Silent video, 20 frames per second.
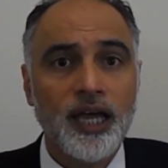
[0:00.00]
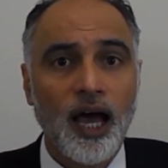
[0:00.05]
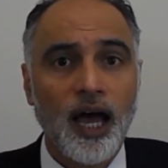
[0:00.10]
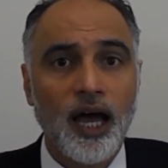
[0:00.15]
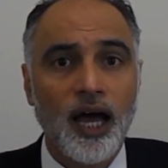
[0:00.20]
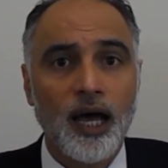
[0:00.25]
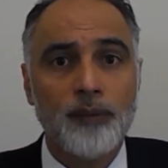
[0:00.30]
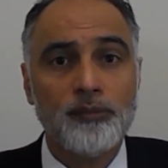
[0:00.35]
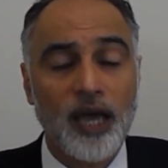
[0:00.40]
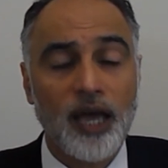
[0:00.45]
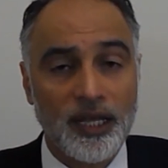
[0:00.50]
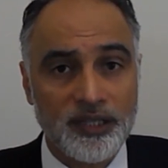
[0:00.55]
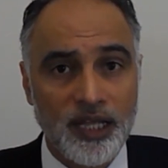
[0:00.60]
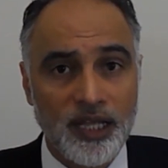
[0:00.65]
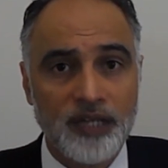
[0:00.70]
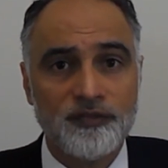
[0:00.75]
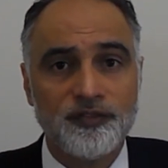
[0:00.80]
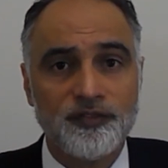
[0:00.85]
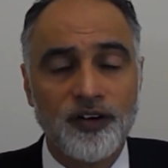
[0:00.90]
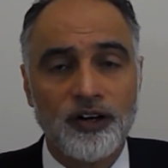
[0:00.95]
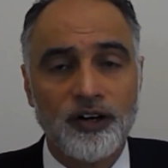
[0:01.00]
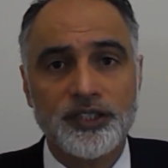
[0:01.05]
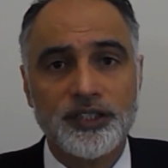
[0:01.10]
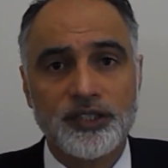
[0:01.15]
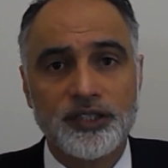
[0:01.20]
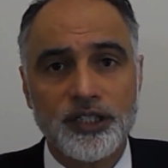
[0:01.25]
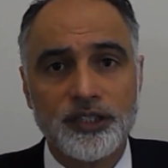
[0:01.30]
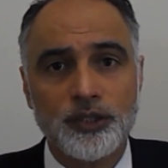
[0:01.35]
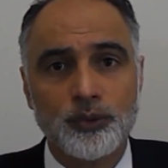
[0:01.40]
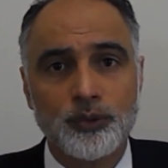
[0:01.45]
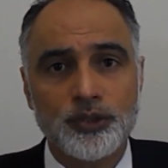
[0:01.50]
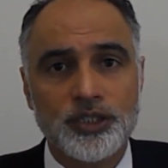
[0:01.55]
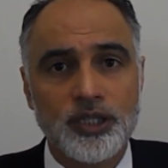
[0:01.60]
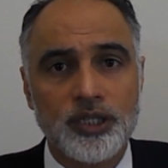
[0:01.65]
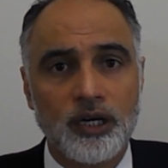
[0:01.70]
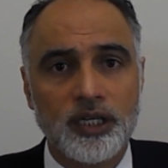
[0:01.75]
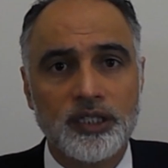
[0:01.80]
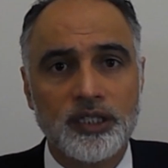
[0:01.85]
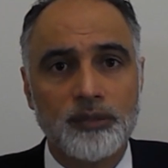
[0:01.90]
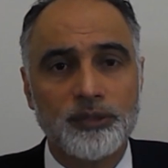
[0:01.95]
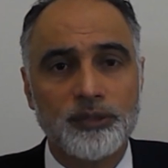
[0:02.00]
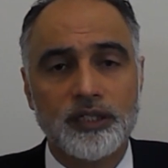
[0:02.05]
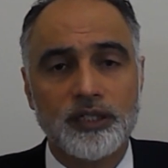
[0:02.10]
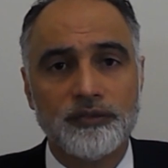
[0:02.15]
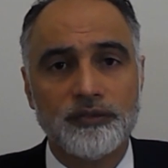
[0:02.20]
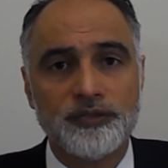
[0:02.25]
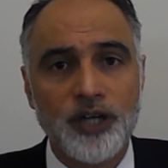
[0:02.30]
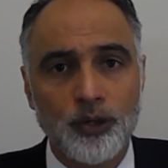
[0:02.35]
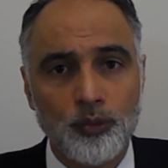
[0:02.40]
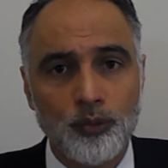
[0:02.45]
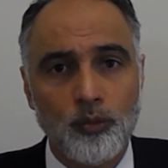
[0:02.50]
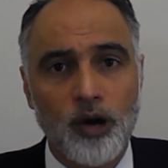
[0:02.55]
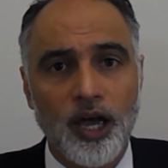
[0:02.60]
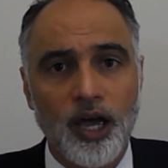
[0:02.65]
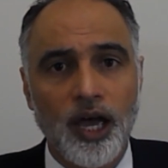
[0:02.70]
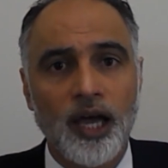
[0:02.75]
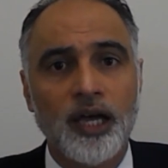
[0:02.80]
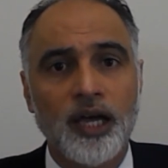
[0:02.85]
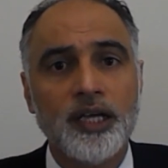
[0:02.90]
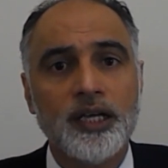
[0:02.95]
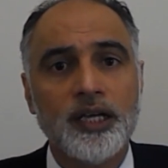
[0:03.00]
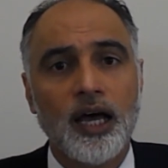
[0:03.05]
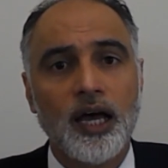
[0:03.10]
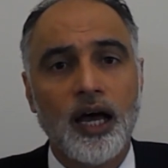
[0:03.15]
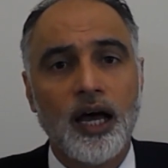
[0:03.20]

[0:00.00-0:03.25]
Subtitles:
and then find that you're stuck in the middle of nowhere